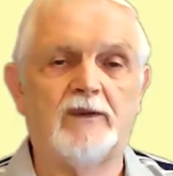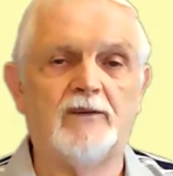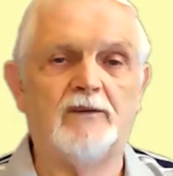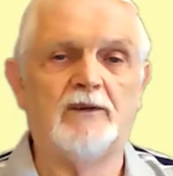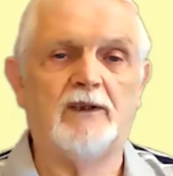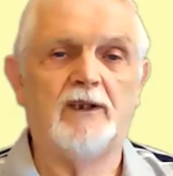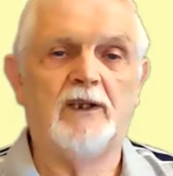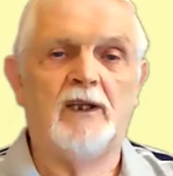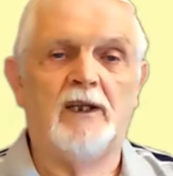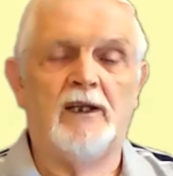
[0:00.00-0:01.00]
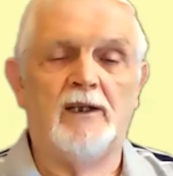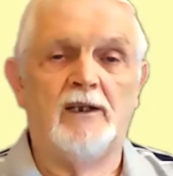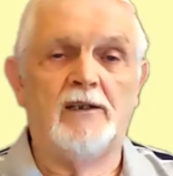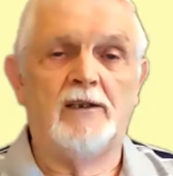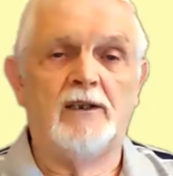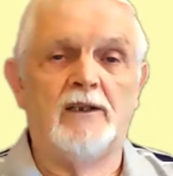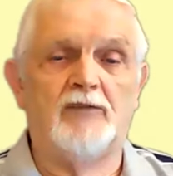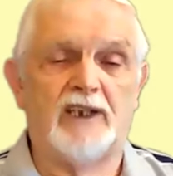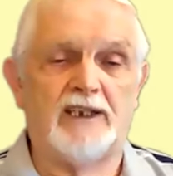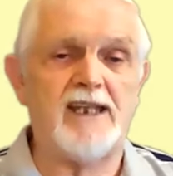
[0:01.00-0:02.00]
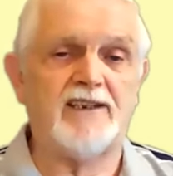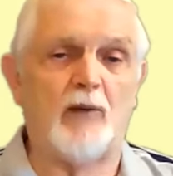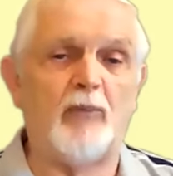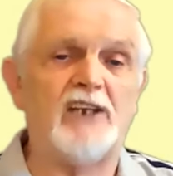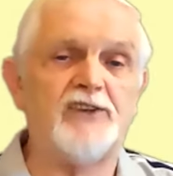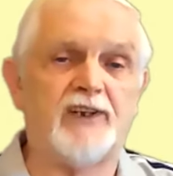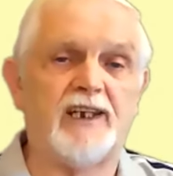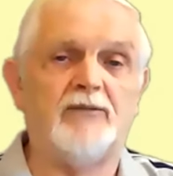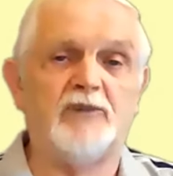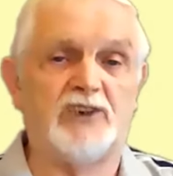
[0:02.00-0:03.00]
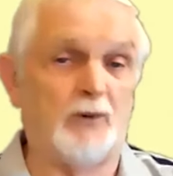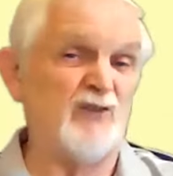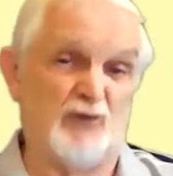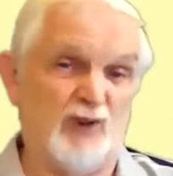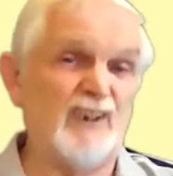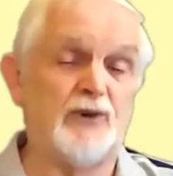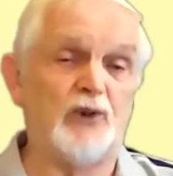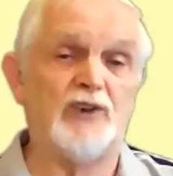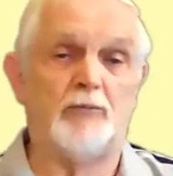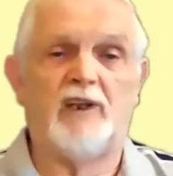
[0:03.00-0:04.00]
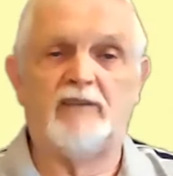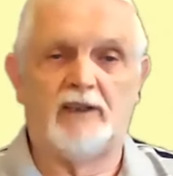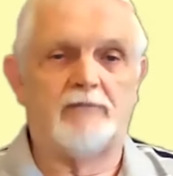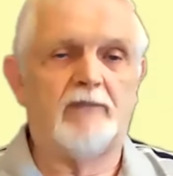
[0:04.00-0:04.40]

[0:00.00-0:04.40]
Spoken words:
Right. If we connect a battery, which you wouldn't really do, you'd have